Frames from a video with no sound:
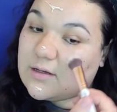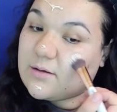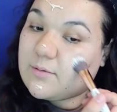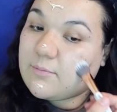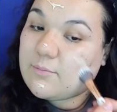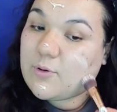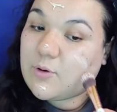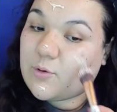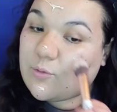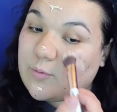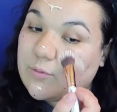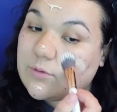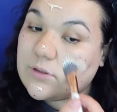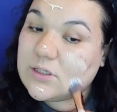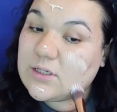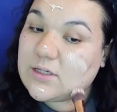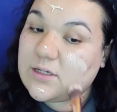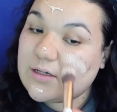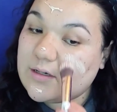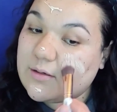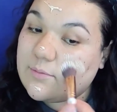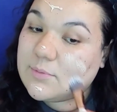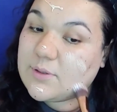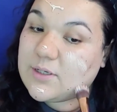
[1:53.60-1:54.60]
I'm only
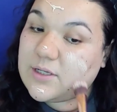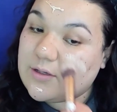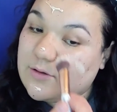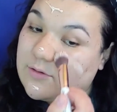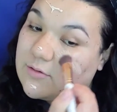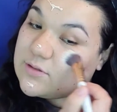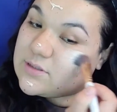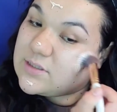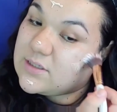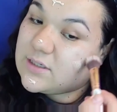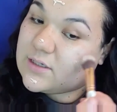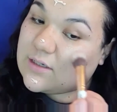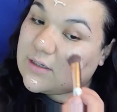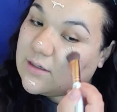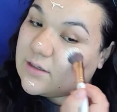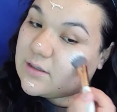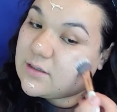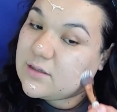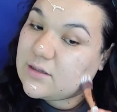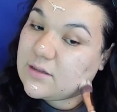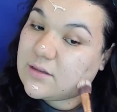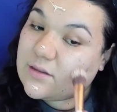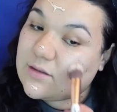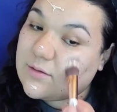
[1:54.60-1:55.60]
gonna be using
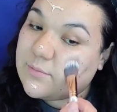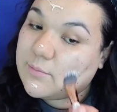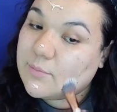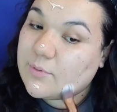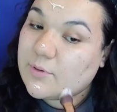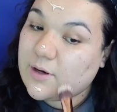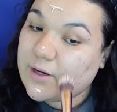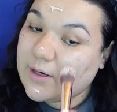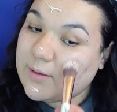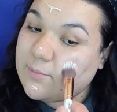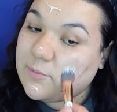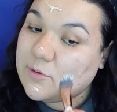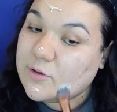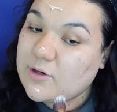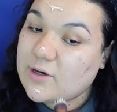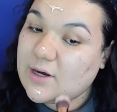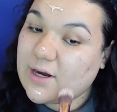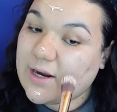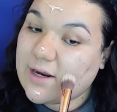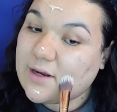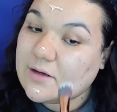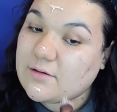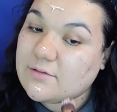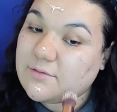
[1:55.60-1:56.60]
the primer
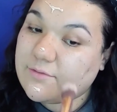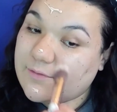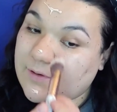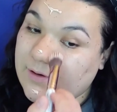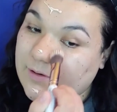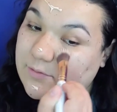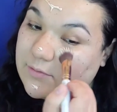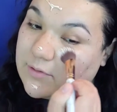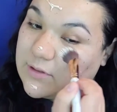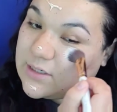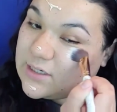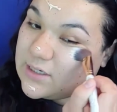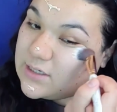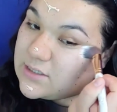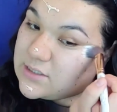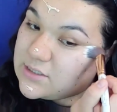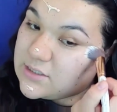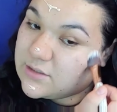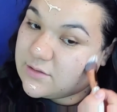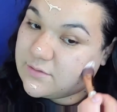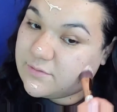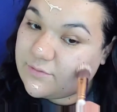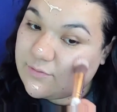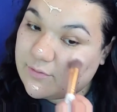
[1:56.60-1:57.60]
and
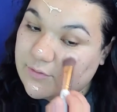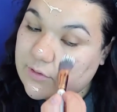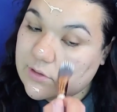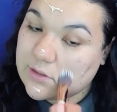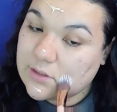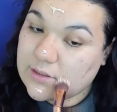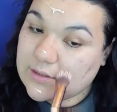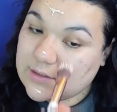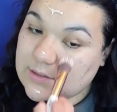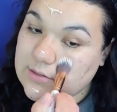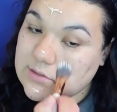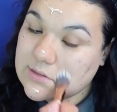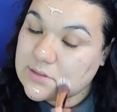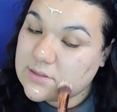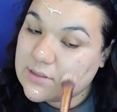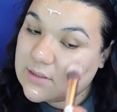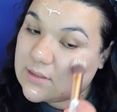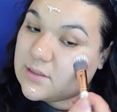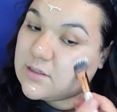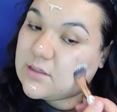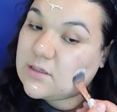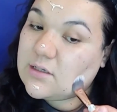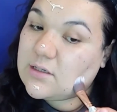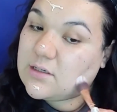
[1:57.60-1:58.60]
foundation for this.
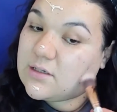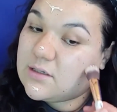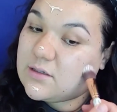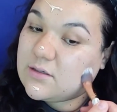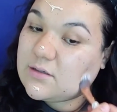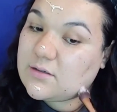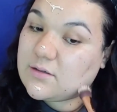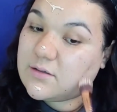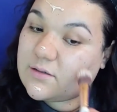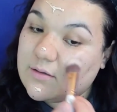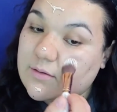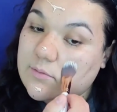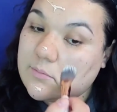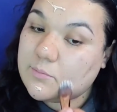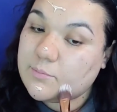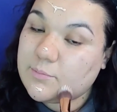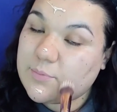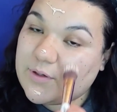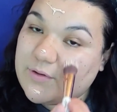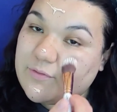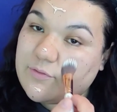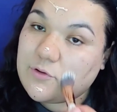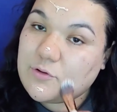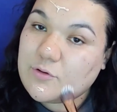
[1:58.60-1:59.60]

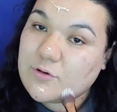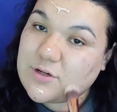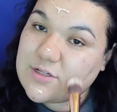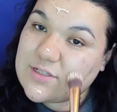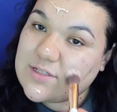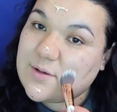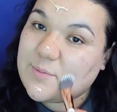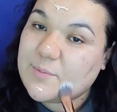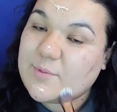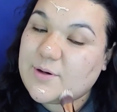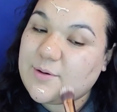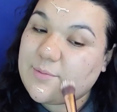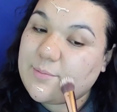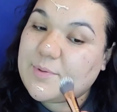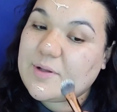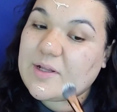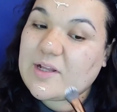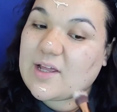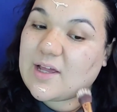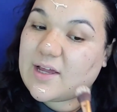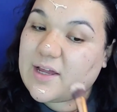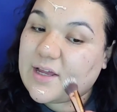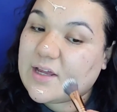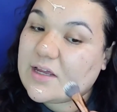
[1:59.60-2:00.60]
But of course I'm gonna
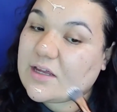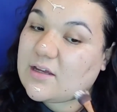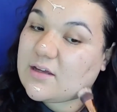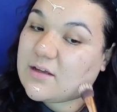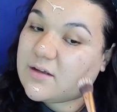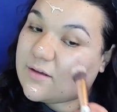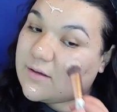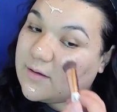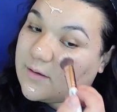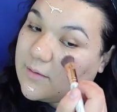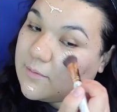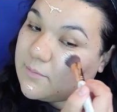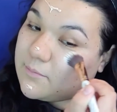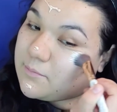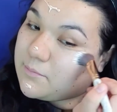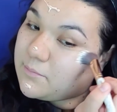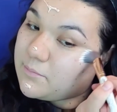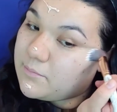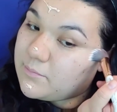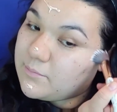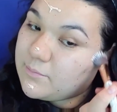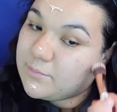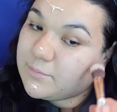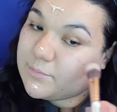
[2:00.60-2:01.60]
apply
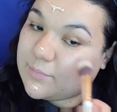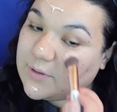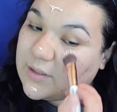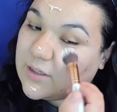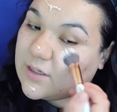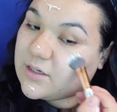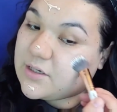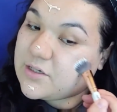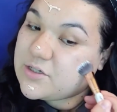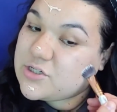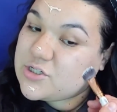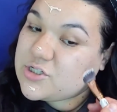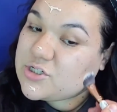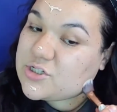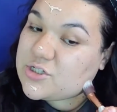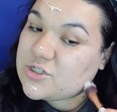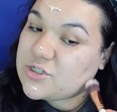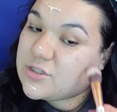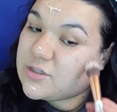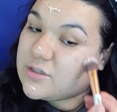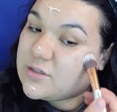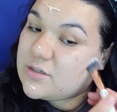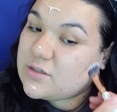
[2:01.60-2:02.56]
blush,